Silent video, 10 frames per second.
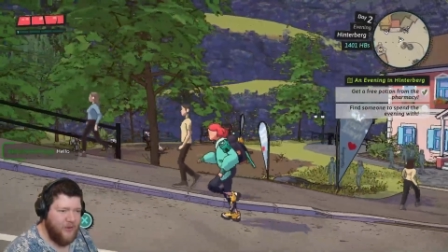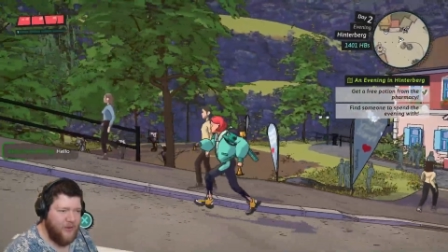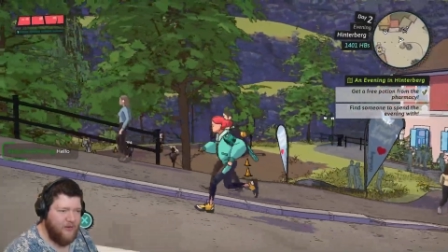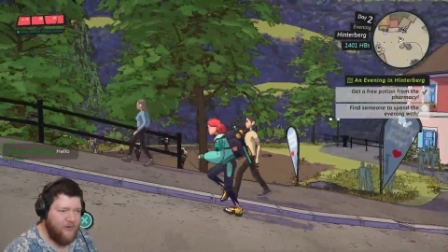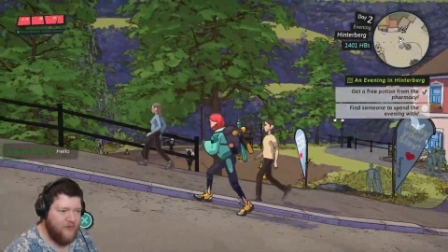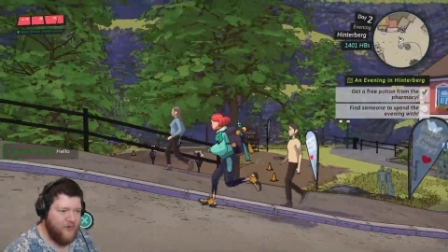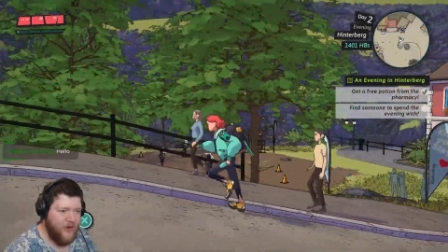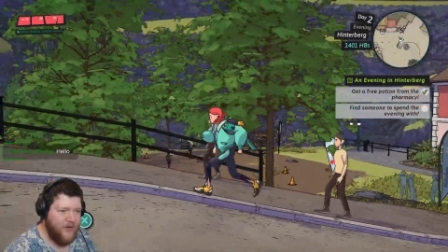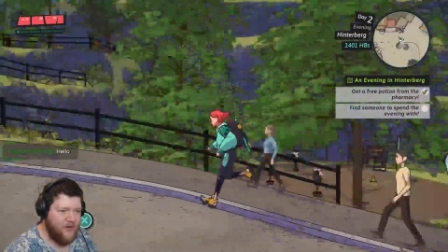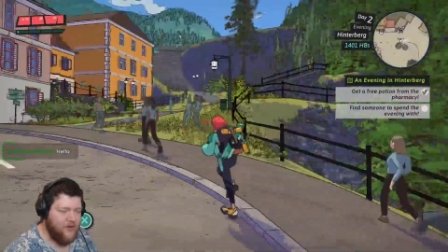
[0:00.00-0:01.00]
to be in
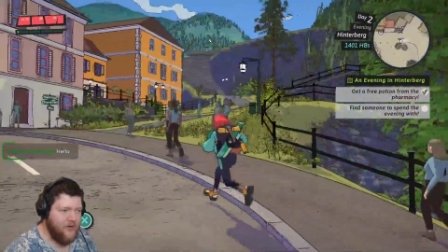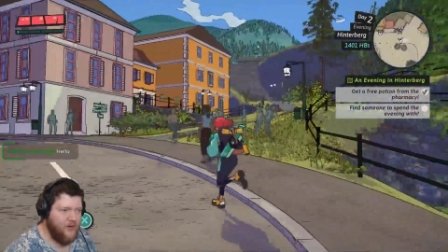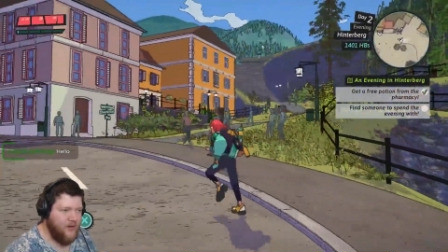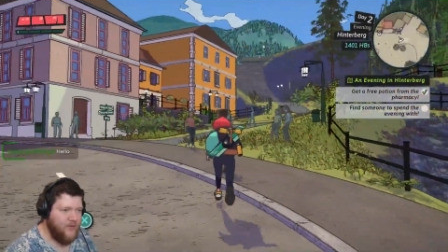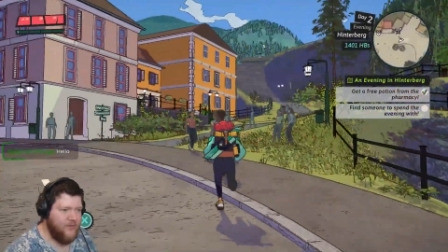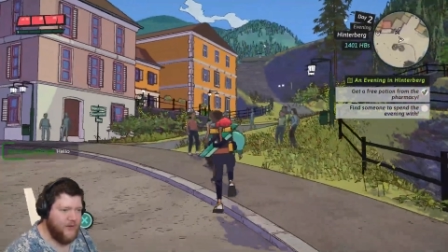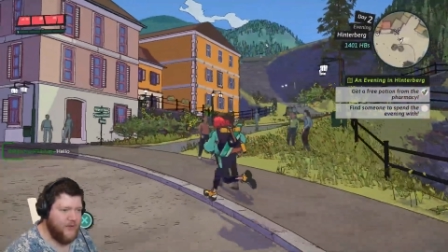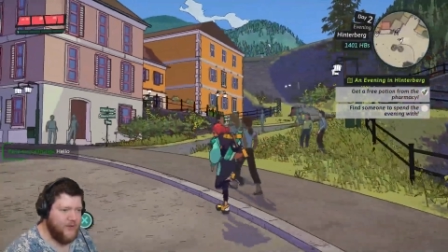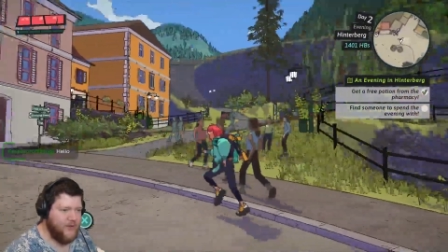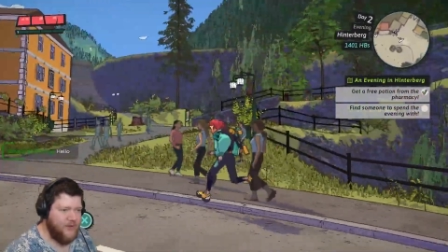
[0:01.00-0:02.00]
front of
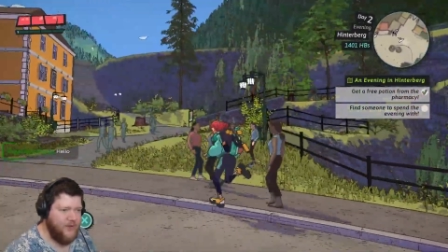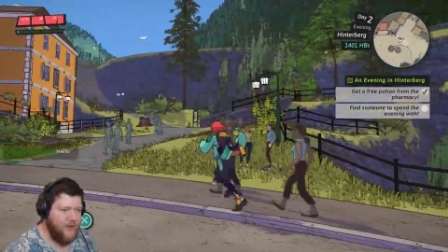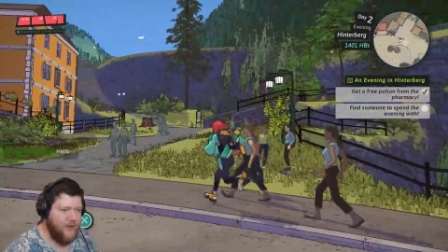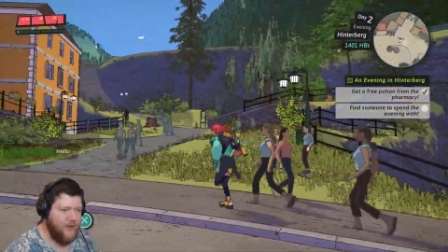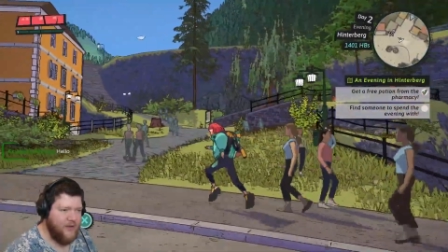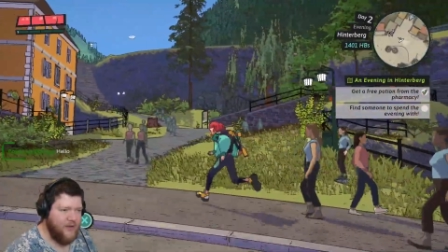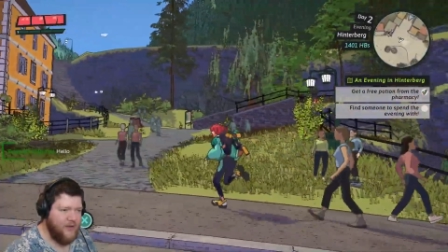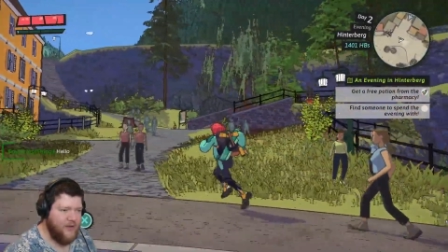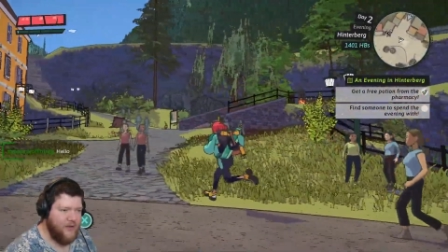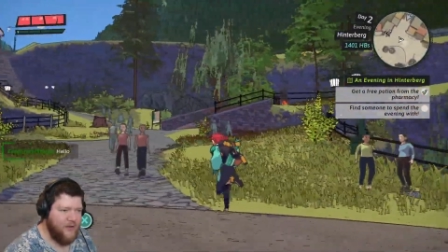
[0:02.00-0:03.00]
us. Is there like a... Are
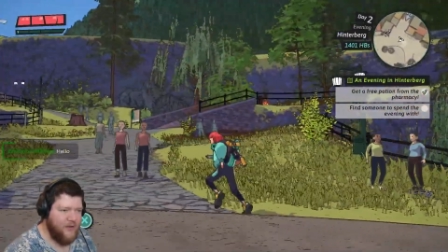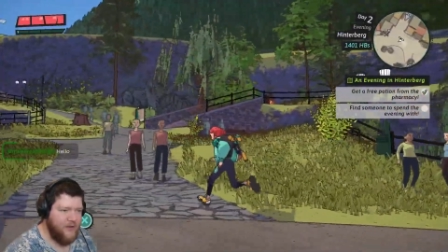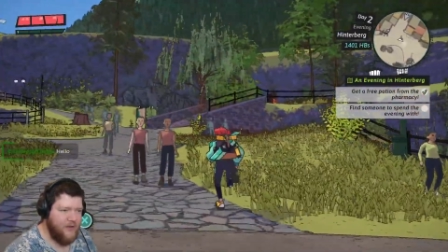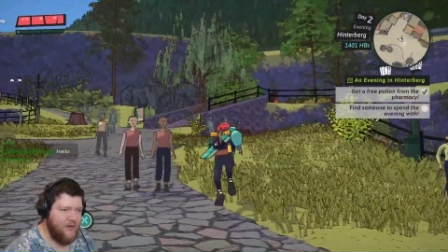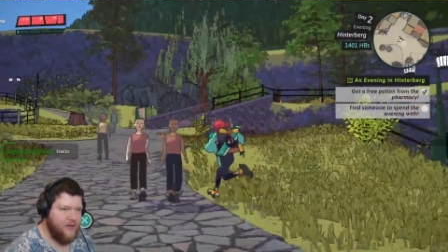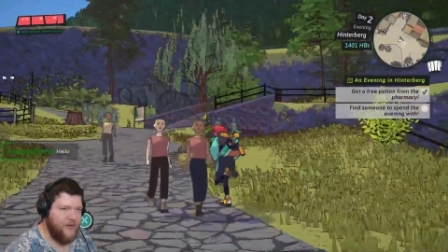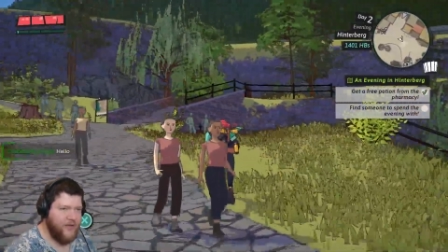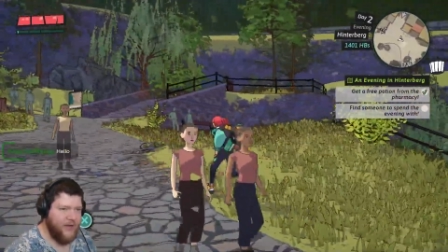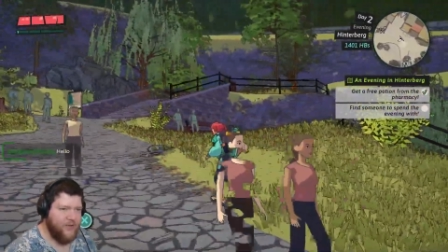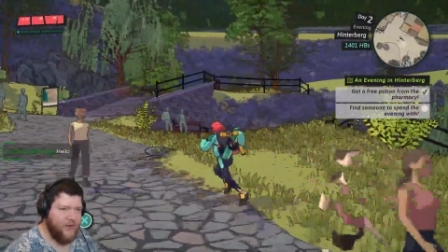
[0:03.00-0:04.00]

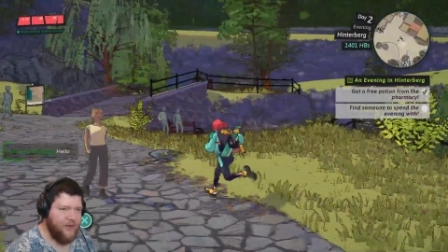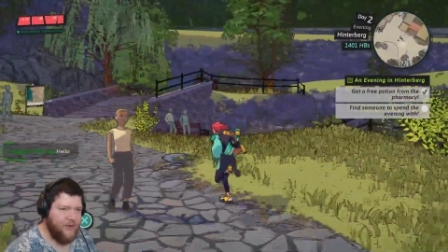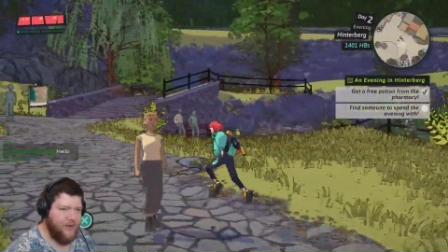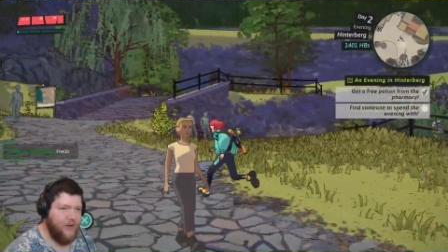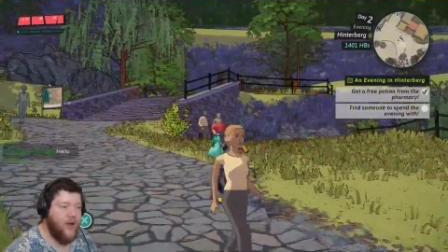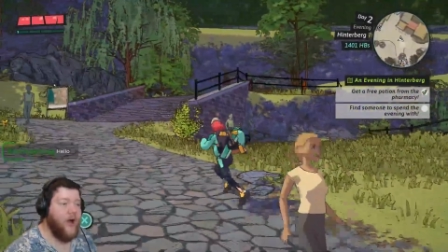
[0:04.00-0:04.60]
they up here?